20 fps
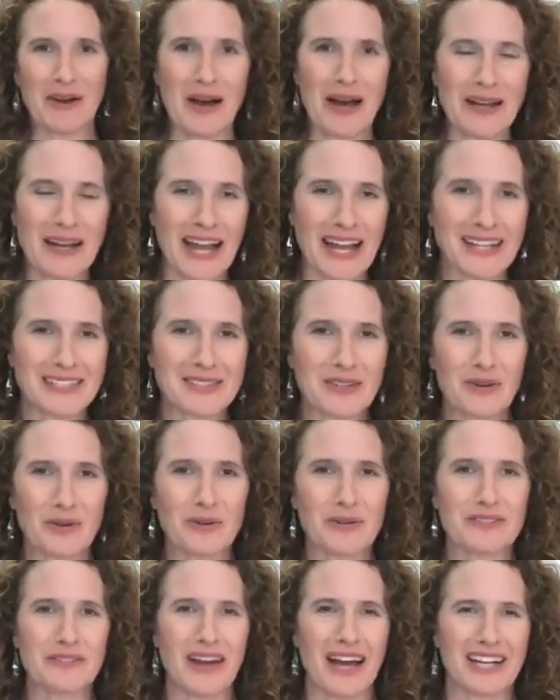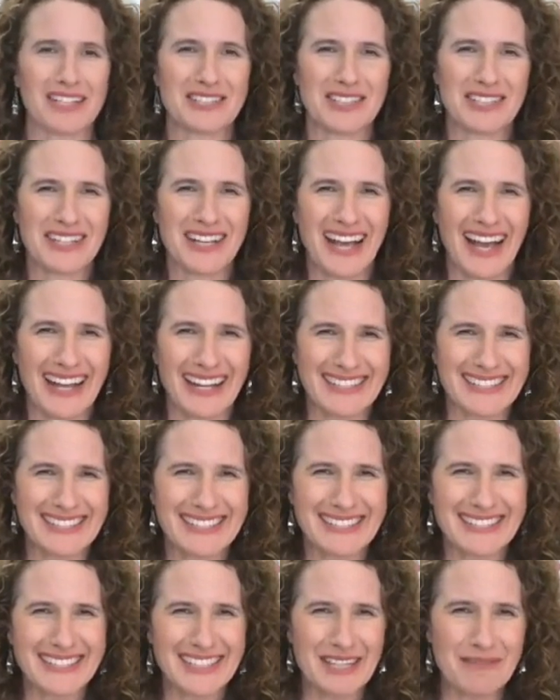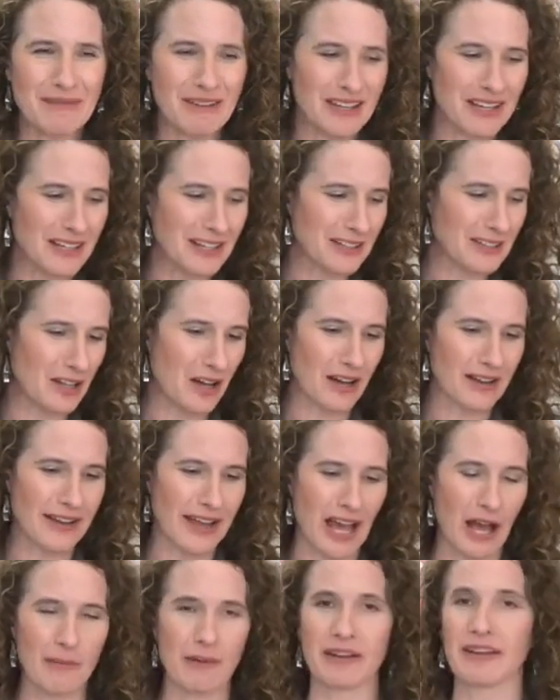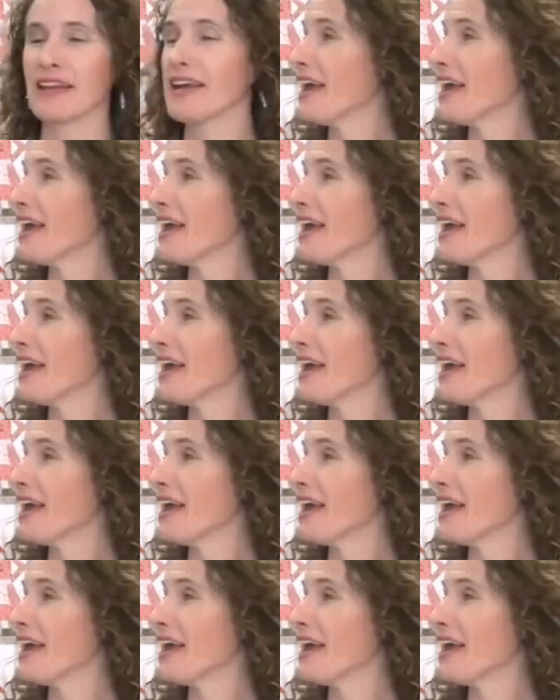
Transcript: a nice old-fashioned kind of steamy log cabin.